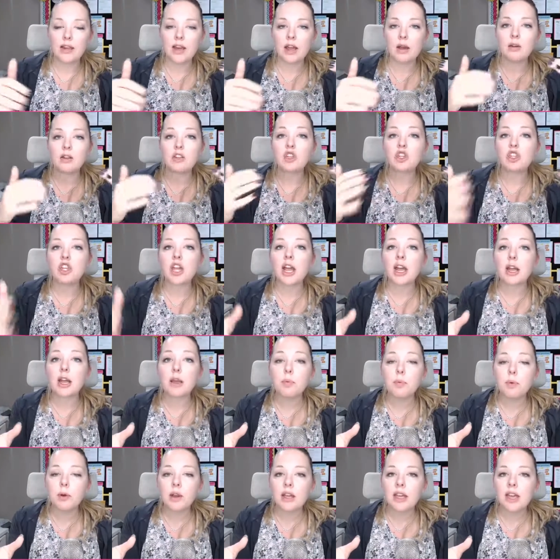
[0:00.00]
Now, a
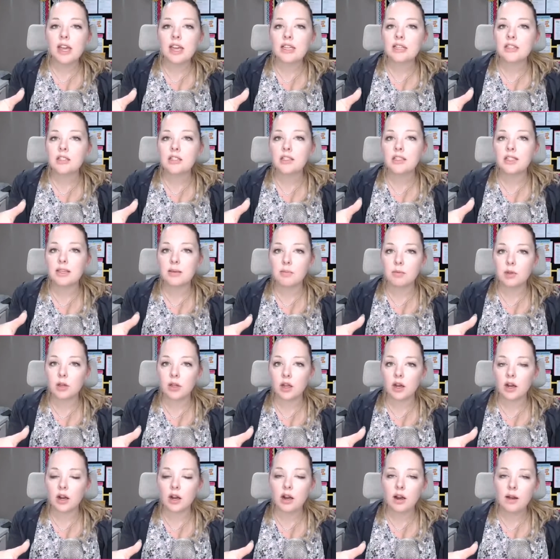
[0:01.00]
check is
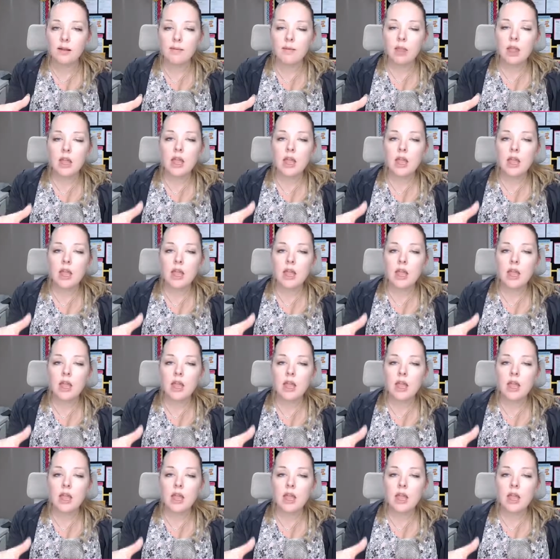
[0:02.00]
similar